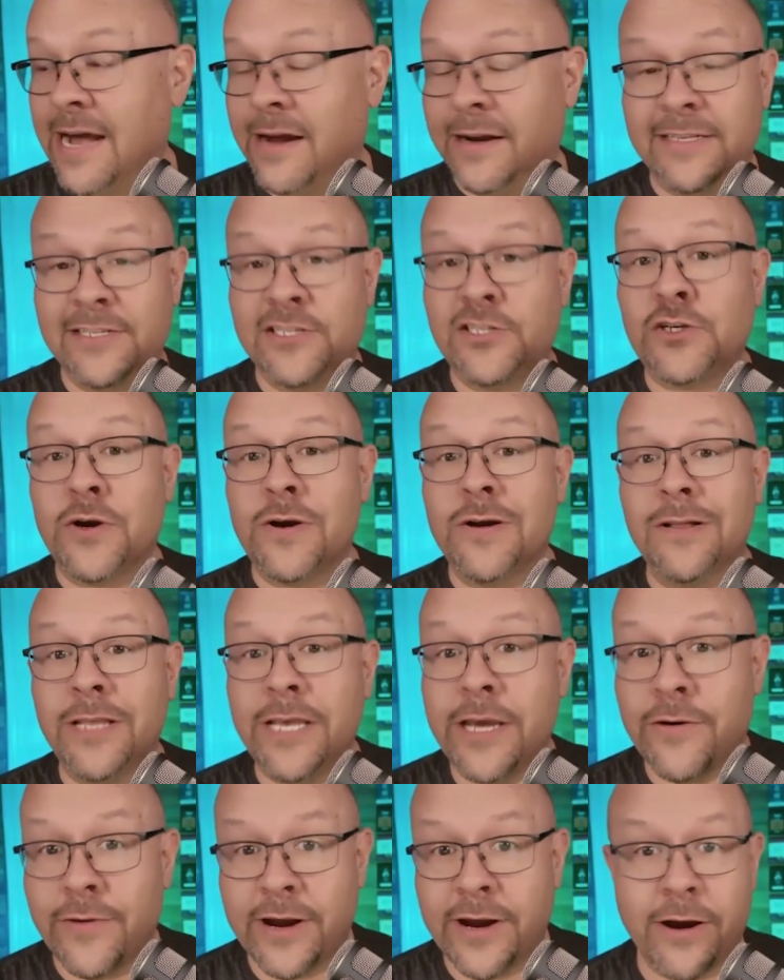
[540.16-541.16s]
out. It's
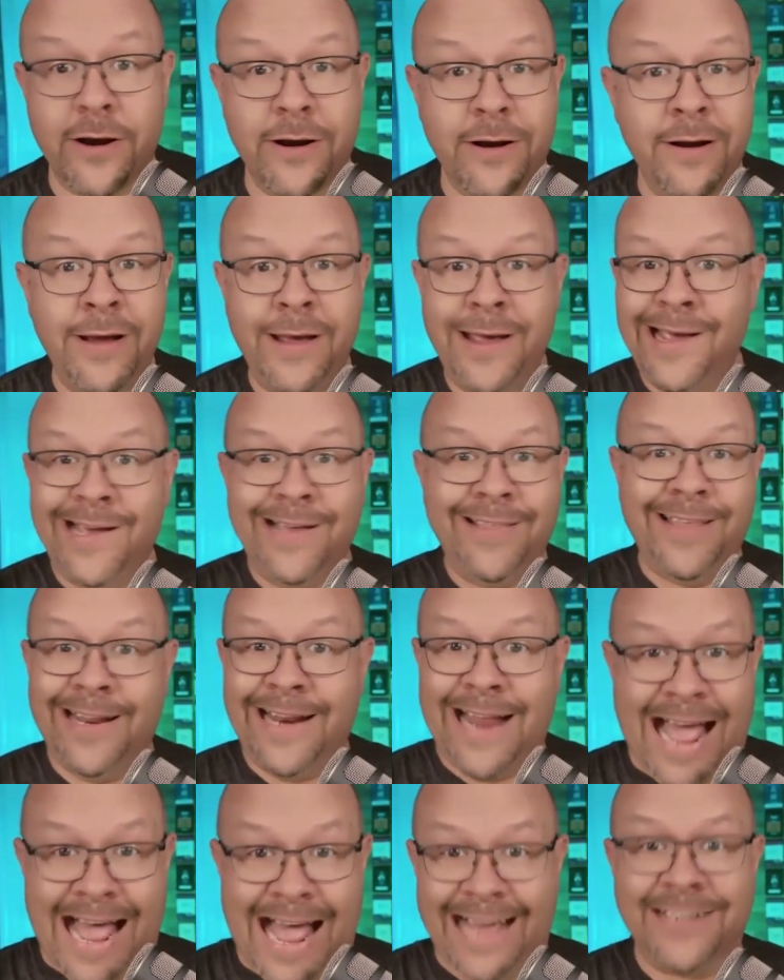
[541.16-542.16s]
certainly quicker
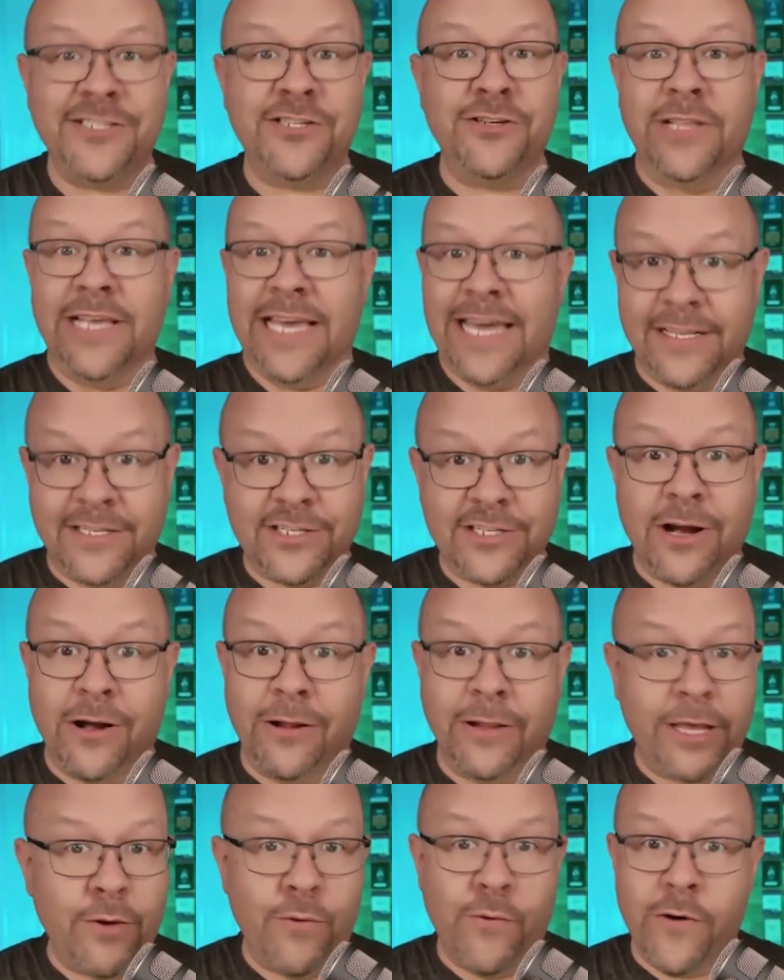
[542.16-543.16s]
than actually
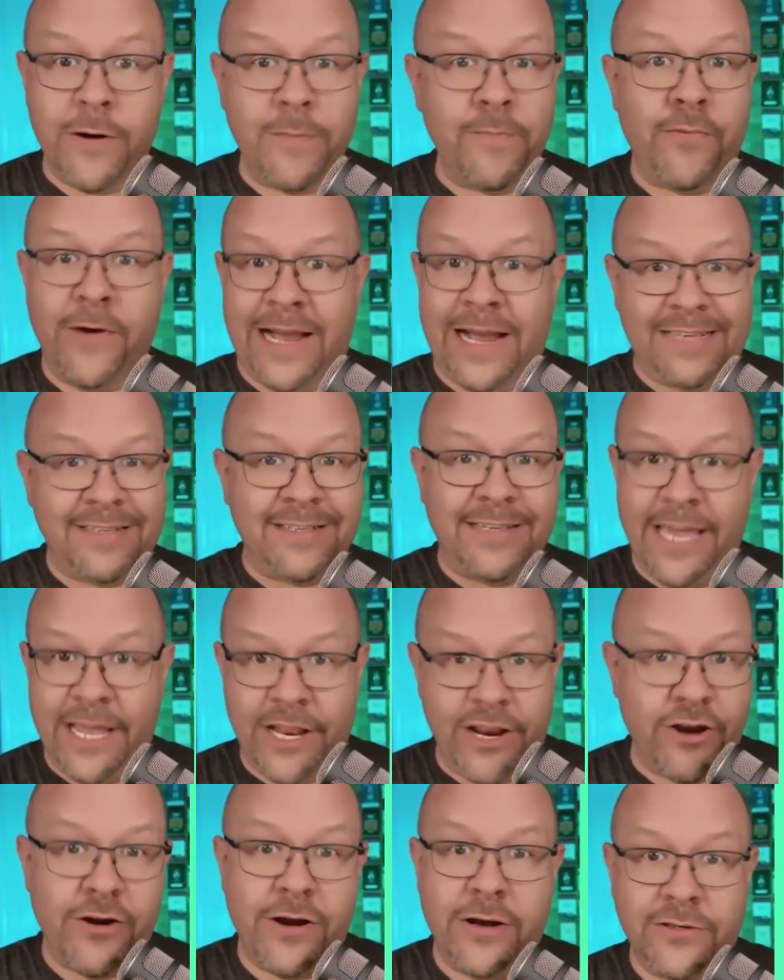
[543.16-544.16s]
installing WordPress
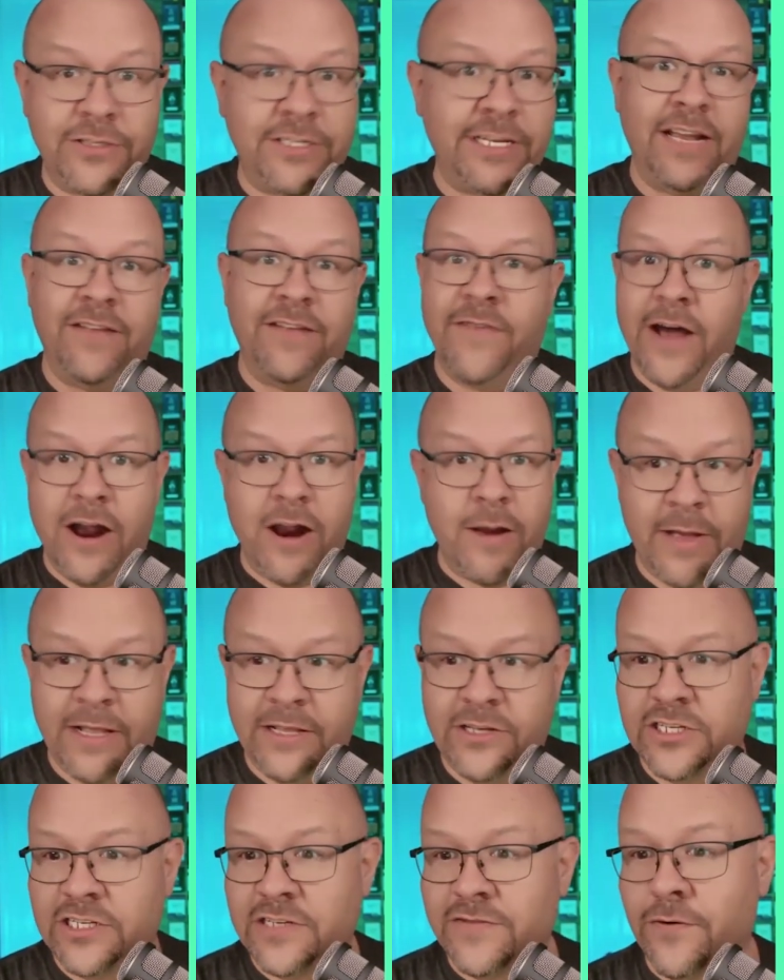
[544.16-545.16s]
in your hosting
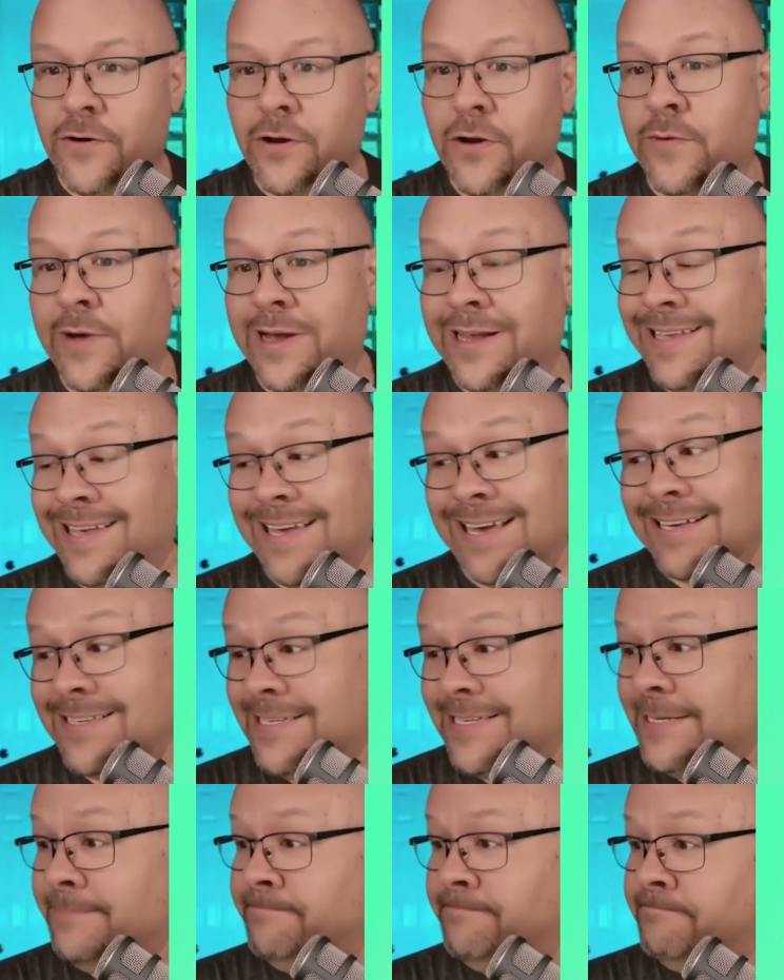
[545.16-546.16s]
environment just for a quick
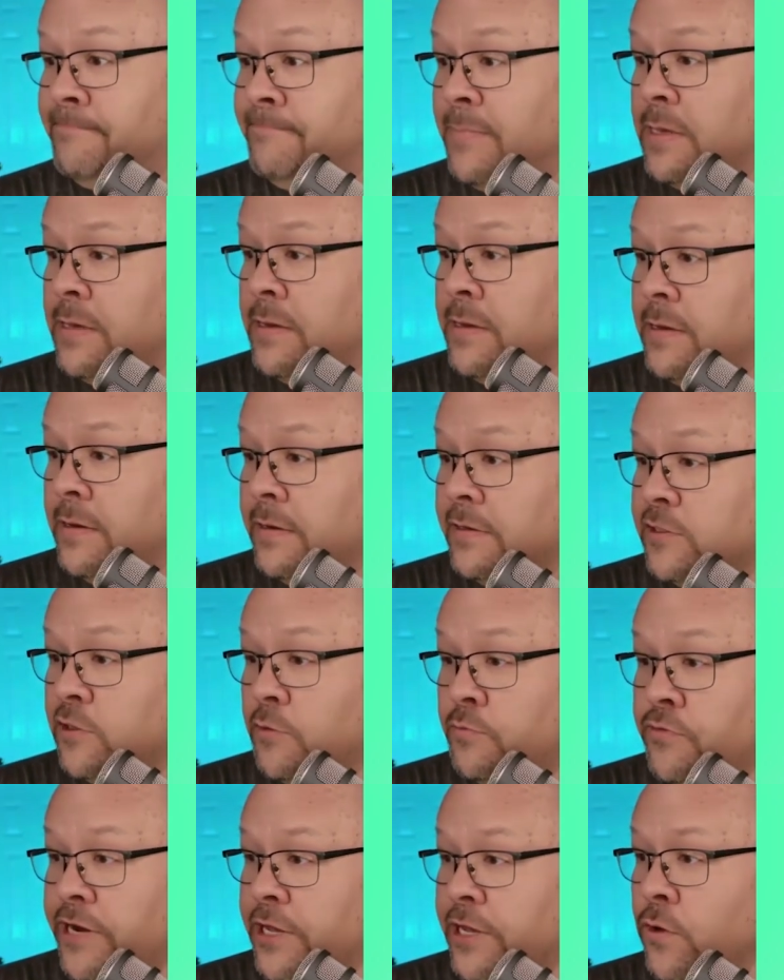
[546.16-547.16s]
test.
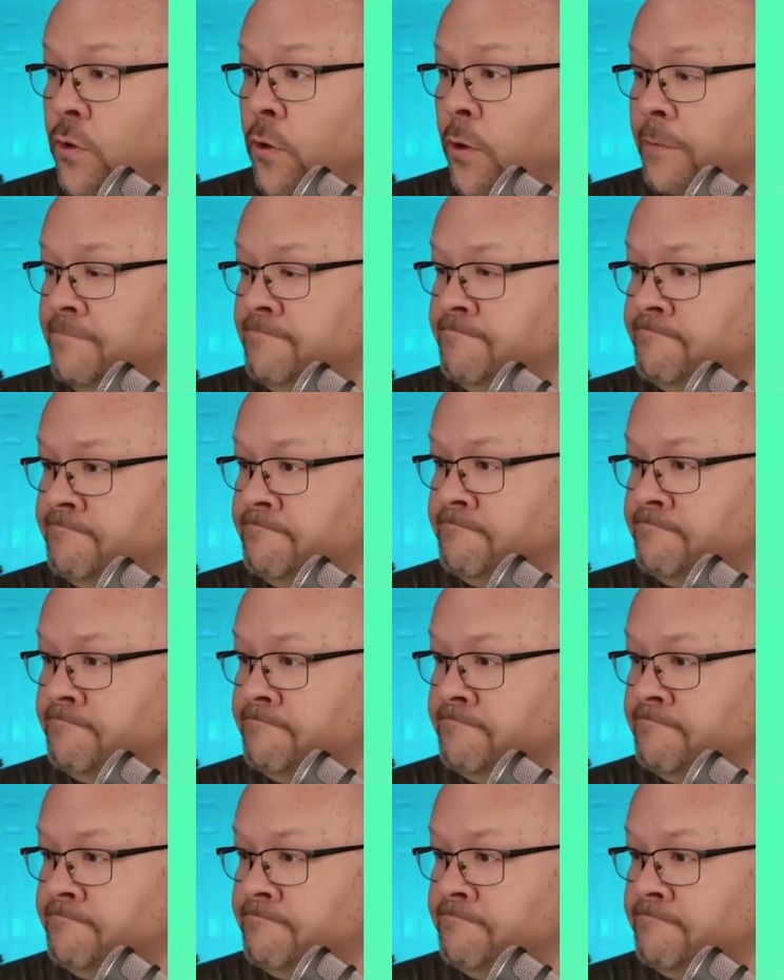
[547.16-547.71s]
So pretty cool.